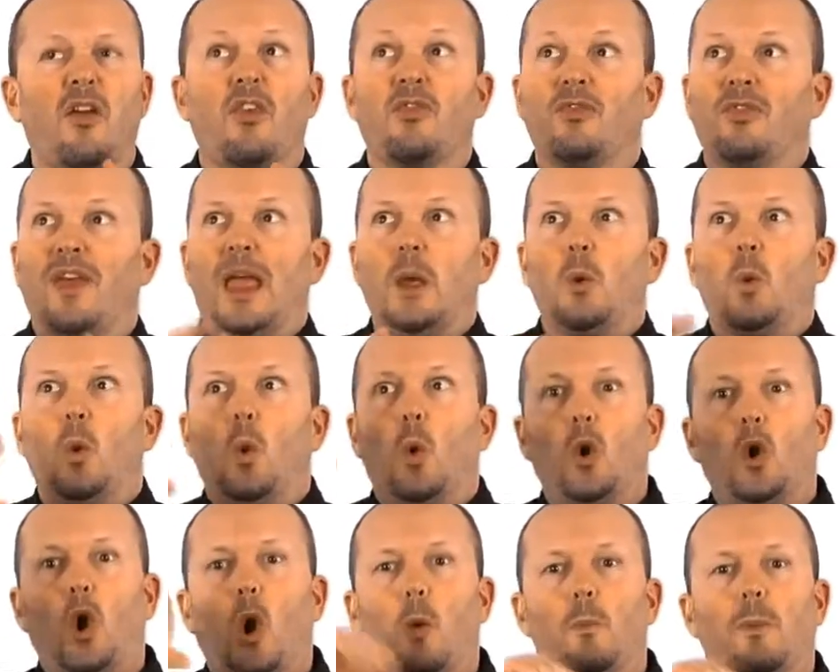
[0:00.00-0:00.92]
So if you said,
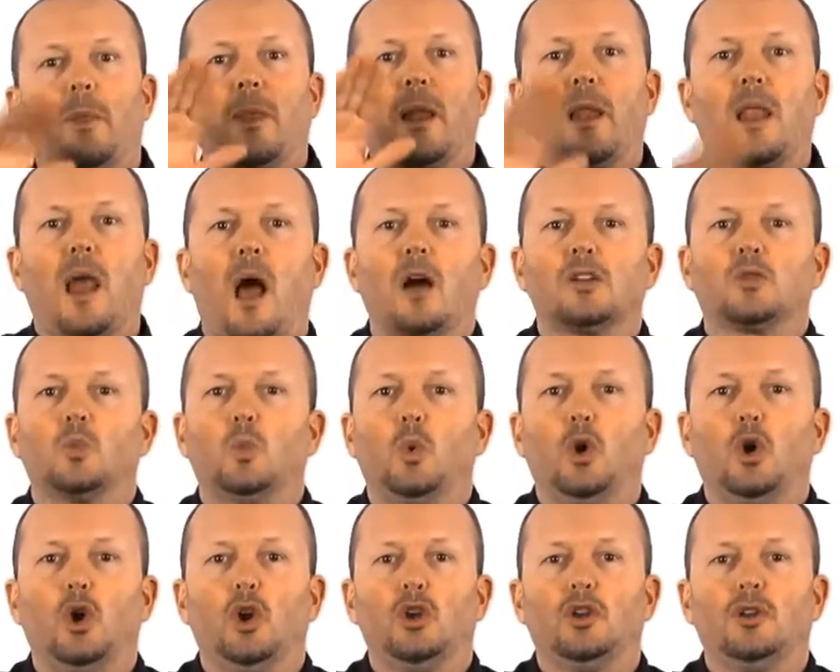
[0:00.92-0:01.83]
okay,
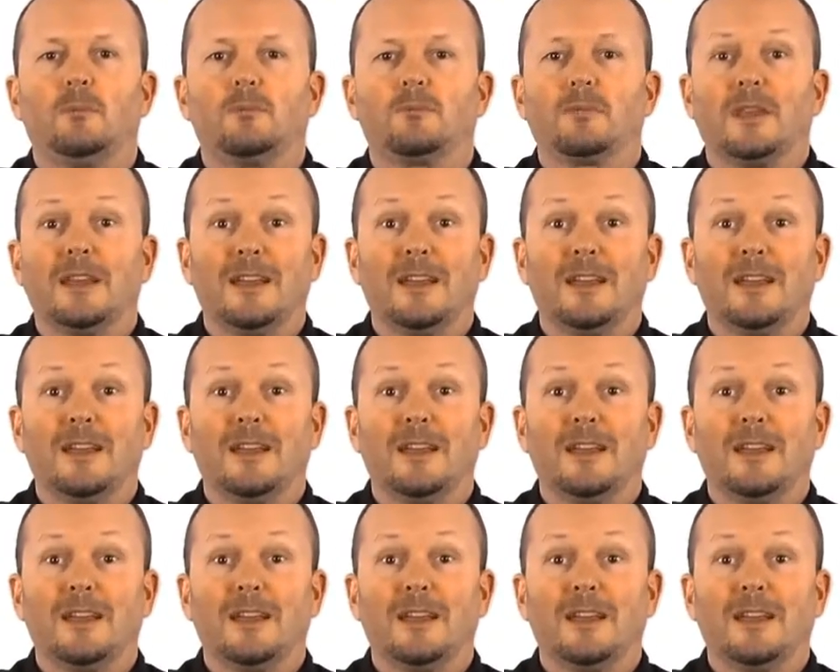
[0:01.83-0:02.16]
let's get ready,